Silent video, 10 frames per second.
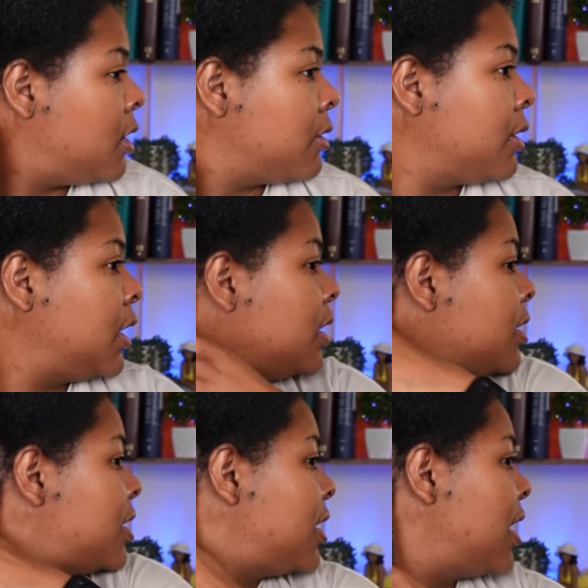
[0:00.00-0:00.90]
Alright, you
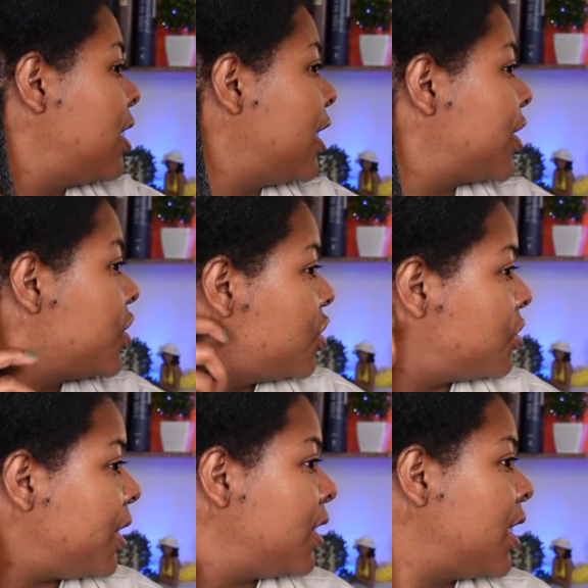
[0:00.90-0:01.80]
see how like
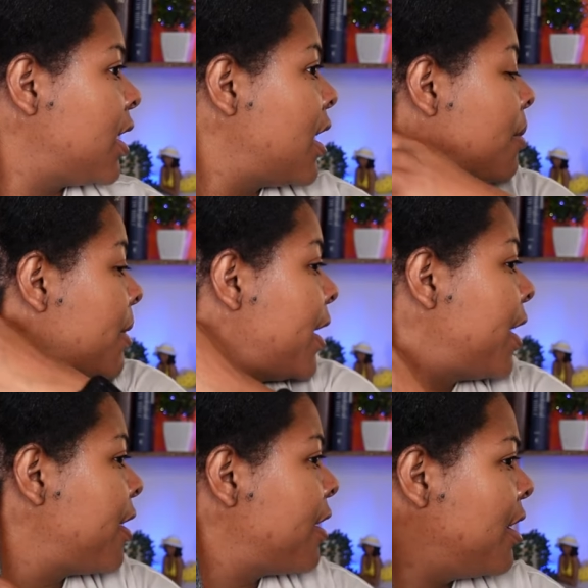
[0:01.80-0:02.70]
straight that got my
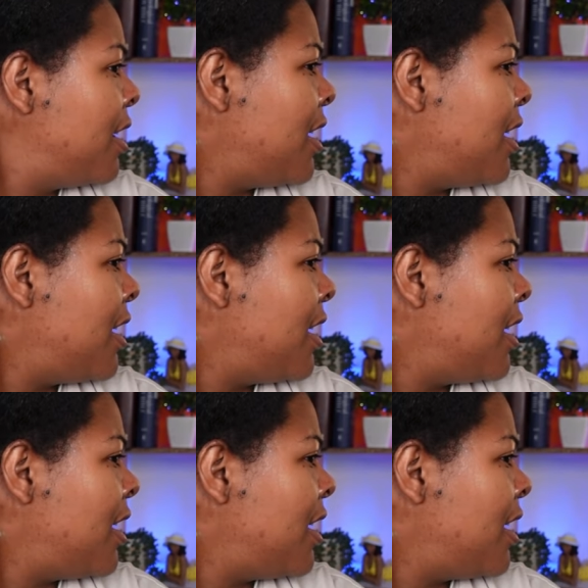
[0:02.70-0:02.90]
hair?